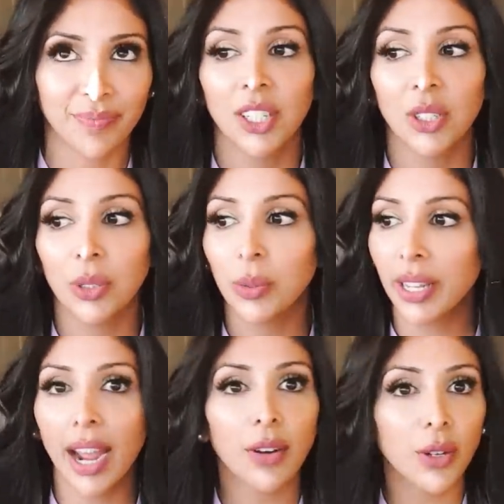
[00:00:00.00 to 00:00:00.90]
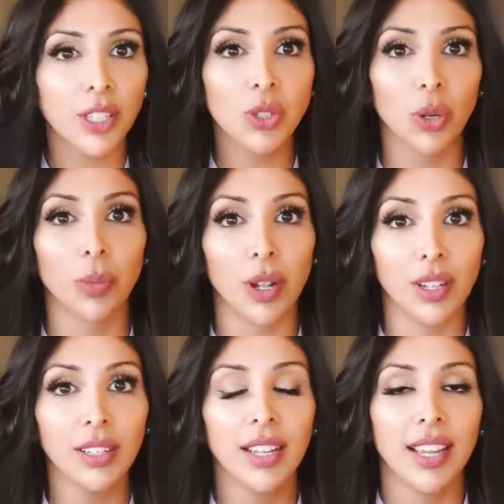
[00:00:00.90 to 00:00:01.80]
You will carry on as
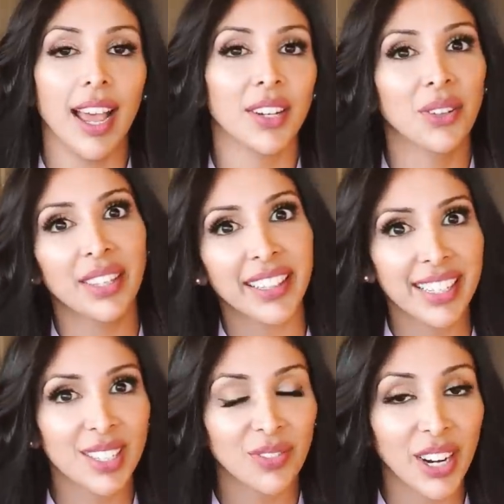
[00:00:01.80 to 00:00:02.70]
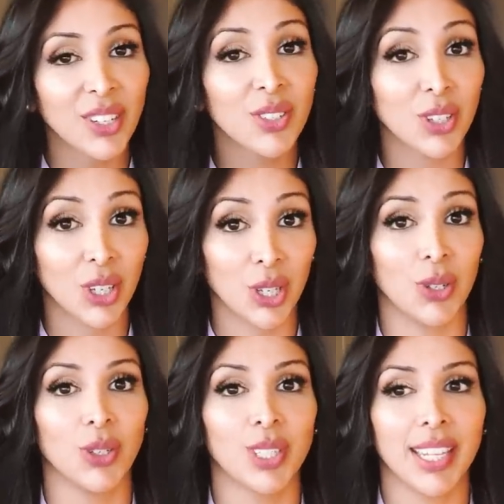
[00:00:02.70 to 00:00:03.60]
normal and you think these freckles are
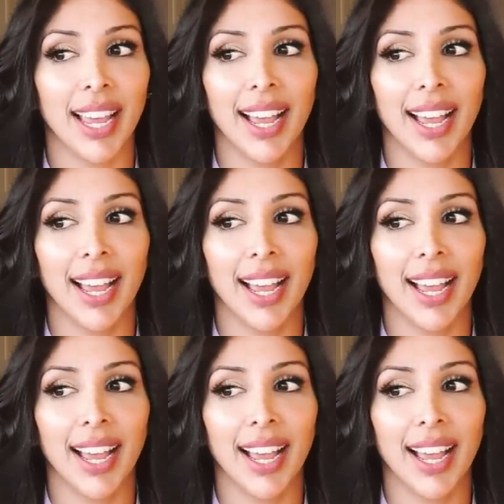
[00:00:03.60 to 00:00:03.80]
cute.